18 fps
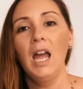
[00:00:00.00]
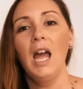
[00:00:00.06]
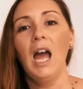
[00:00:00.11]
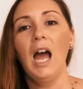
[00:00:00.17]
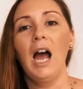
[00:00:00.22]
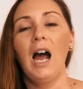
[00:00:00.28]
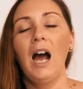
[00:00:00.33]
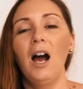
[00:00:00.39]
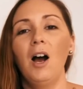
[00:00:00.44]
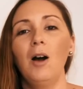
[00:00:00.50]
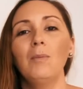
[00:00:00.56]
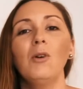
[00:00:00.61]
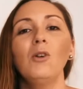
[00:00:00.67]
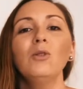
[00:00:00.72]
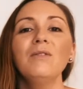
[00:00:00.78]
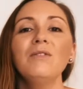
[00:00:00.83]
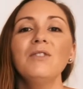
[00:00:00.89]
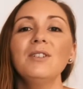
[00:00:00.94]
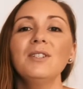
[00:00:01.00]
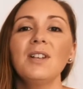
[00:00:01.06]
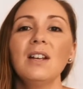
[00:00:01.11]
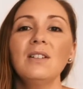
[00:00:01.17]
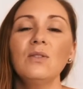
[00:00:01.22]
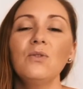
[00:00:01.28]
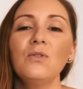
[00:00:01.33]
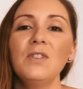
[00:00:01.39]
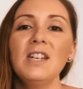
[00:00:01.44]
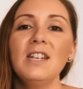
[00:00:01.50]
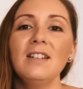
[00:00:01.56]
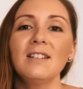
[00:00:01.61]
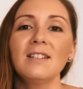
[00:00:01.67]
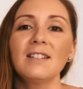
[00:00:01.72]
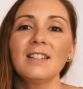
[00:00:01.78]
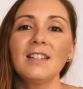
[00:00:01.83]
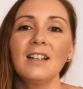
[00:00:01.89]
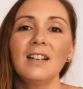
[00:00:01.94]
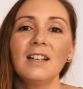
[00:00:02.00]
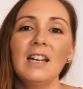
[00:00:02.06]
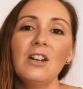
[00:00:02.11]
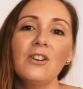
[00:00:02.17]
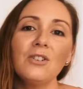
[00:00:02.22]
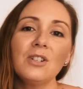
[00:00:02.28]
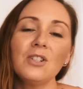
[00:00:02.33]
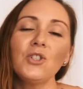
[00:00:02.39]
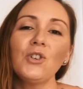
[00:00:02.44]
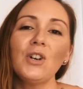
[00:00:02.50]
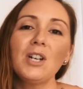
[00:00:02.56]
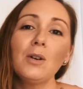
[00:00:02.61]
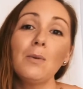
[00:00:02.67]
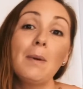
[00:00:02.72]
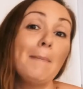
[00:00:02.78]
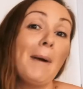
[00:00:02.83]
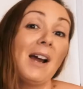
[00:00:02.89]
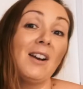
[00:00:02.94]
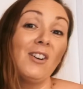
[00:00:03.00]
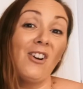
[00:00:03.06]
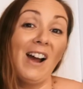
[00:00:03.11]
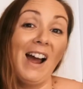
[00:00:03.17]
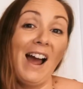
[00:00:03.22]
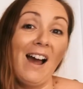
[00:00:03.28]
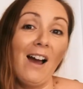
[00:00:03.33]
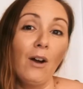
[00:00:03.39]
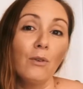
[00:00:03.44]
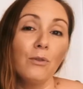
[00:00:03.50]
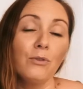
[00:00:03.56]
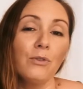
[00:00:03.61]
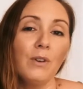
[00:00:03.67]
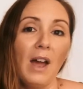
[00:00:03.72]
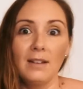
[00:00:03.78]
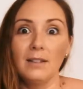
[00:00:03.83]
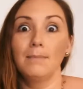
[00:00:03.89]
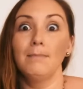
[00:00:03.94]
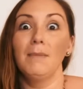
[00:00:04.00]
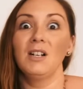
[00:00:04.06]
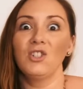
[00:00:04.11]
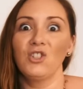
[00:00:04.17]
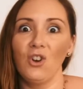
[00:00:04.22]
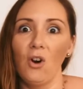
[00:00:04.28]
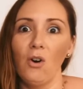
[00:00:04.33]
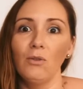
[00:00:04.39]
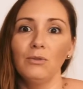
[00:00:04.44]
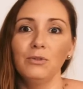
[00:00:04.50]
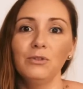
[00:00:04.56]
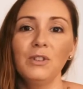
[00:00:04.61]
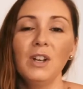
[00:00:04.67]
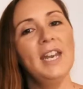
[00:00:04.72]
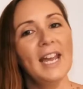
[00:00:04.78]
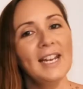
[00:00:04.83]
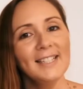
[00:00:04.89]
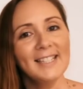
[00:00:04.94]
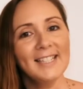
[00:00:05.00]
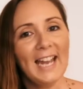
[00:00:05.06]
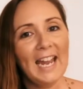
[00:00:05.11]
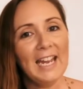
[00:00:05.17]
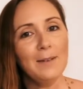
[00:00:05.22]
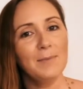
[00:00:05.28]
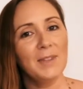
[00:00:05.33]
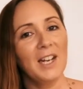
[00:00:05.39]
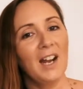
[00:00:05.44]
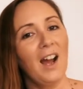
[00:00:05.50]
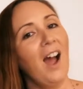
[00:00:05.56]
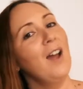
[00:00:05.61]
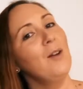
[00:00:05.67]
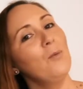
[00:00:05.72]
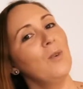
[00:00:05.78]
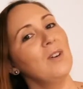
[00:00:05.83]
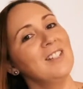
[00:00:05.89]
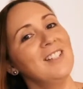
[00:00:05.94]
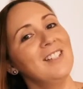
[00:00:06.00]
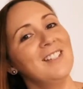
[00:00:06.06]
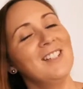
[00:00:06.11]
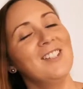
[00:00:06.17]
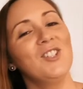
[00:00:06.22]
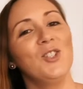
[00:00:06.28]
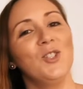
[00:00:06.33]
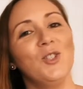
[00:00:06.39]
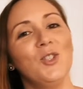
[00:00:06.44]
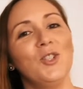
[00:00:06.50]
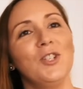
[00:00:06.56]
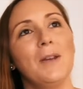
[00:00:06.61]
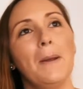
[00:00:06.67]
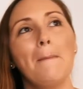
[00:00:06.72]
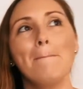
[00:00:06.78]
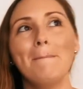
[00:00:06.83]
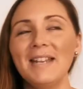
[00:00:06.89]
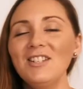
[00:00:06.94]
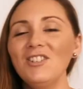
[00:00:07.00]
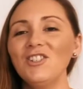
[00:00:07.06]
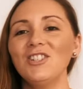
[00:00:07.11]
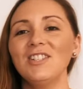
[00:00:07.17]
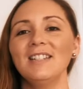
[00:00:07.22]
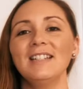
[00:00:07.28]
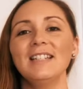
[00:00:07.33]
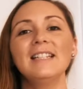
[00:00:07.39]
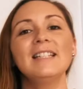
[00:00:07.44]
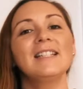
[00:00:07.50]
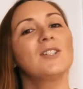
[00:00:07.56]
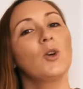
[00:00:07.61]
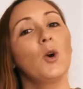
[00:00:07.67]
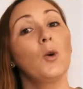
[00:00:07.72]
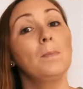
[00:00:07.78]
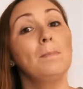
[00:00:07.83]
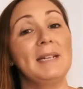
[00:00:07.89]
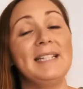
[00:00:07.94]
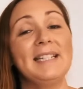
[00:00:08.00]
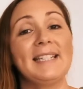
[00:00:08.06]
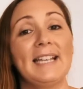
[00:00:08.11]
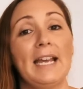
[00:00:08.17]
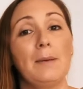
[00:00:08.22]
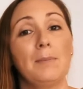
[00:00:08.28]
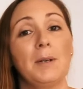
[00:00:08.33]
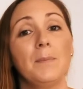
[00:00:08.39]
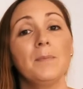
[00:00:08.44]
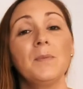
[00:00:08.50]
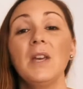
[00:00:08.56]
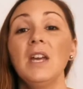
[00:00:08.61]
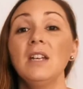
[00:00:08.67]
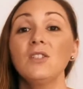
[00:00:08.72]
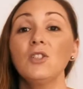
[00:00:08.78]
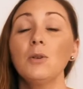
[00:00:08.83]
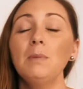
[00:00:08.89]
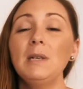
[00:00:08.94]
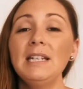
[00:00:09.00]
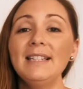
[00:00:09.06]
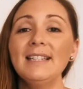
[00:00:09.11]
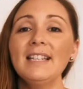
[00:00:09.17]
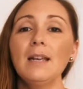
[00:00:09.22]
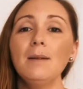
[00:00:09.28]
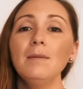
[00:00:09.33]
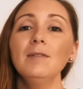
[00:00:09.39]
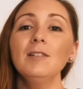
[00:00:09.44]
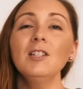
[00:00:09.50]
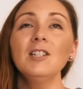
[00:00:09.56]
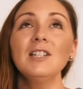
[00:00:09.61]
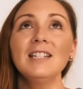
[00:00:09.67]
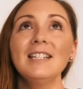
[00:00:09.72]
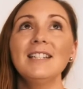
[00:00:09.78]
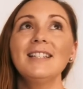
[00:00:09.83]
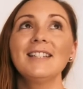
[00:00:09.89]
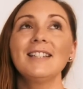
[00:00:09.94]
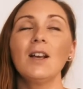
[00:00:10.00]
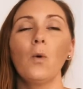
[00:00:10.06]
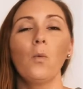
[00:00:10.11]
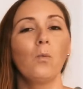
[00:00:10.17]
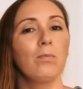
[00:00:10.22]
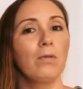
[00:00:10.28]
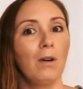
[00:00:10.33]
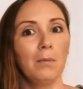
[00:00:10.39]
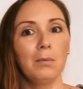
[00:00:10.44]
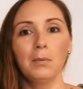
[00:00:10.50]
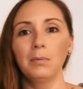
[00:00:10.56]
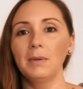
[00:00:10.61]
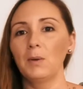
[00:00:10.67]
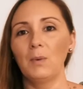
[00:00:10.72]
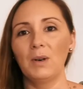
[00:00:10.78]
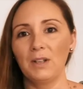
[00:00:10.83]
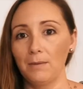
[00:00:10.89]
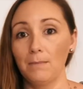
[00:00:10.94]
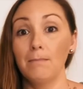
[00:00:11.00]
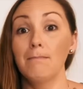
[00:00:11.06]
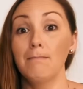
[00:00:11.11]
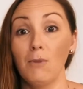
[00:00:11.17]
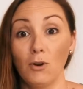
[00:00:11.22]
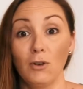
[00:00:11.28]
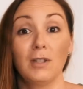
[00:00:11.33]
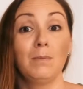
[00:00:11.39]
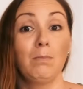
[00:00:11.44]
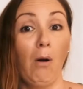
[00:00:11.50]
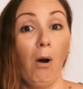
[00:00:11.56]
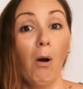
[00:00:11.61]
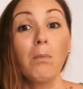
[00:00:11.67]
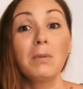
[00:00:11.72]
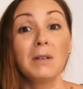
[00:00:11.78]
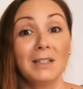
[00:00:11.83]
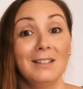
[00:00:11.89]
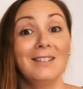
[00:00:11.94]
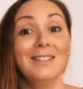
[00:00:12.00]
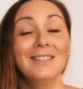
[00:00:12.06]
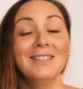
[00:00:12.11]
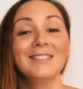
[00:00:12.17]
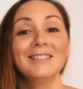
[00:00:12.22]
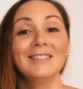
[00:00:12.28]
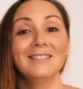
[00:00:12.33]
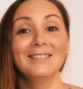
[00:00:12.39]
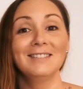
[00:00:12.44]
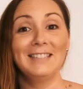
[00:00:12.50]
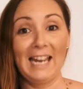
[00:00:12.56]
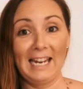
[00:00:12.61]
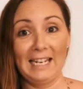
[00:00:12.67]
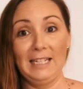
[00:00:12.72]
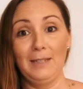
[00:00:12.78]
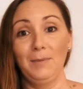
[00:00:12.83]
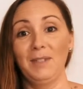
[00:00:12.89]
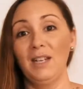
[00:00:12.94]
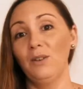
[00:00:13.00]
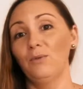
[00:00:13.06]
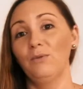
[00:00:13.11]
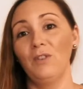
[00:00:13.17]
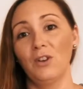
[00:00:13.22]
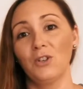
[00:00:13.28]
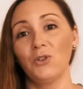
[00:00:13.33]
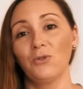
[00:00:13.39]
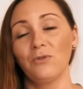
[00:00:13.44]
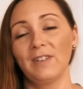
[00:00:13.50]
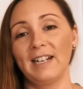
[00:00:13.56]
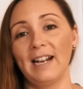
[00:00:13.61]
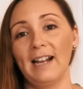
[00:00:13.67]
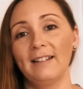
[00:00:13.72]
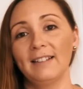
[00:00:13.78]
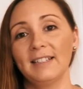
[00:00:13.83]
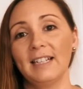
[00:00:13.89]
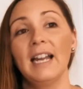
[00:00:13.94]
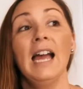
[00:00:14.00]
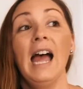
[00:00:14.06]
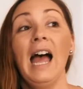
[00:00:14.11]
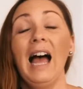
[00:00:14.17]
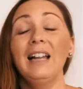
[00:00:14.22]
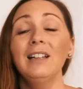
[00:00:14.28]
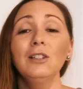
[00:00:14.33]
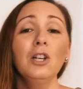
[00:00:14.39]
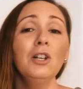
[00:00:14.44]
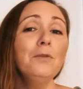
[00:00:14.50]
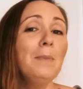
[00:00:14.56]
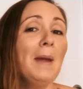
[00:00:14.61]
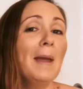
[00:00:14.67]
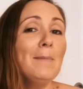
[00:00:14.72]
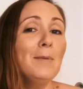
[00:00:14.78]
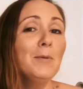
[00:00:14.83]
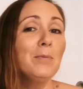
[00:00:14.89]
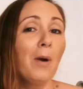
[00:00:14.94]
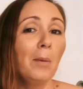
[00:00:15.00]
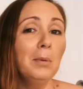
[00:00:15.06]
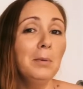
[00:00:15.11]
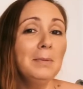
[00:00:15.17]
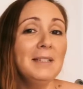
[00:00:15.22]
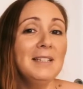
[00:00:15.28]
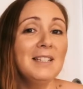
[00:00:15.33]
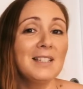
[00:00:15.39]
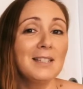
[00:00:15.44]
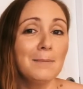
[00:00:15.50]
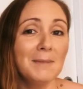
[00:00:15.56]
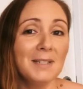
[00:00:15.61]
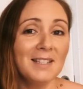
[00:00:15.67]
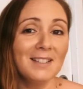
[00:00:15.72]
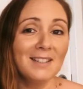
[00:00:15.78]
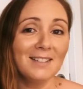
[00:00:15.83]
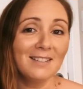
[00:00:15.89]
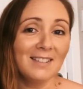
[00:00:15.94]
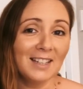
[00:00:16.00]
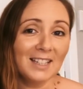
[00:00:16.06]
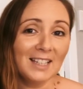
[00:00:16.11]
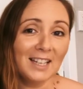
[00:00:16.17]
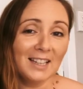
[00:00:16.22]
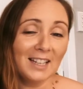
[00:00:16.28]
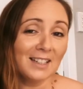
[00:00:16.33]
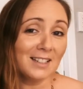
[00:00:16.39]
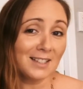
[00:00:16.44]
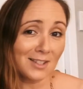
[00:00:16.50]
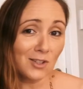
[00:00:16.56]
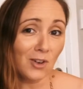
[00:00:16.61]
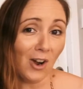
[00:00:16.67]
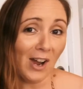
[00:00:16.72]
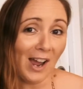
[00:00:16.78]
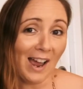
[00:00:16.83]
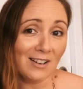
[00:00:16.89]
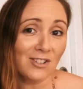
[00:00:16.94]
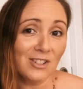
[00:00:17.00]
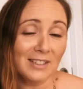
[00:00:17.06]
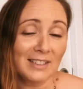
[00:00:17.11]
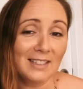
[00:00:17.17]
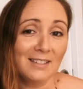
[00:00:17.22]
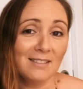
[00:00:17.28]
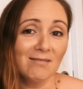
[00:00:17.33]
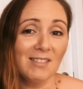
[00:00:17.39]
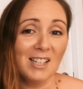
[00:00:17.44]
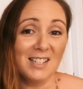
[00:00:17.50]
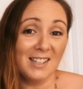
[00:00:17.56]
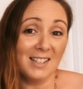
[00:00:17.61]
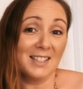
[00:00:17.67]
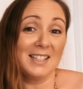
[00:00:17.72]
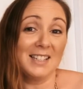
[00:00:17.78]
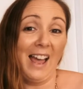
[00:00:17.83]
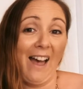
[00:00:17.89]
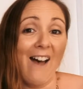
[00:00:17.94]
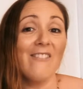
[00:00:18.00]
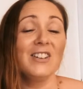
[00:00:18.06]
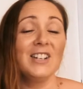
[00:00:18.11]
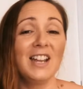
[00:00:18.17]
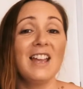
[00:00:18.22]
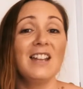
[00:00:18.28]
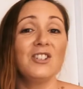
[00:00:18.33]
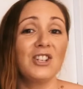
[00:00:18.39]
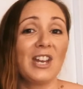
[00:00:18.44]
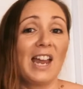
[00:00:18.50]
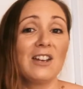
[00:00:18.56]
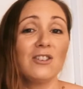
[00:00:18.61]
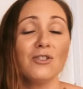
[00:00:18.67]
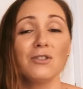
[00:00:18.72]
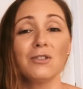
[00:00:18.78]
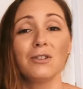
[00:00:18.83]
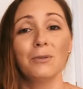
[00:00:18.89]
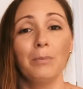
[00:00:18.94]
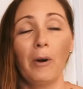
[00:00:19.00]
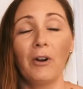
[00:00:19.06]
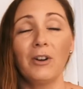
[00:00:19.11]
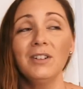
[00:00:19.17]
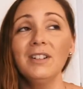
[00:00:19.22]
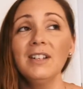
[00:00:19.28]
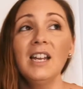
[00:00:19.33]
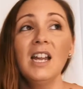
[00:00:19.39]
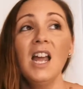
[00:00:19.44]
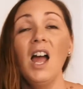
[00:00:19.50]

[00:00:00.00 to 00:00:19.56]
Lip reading: all of those kinds of things that here in Australia we might not have as much of. Next game that I wanted to mention is called Beat Saber. So Beat Saber is probably one of the most popular games in virtual reality. A lot of people probably dismiss it, thinking that it doesn't have an educational component.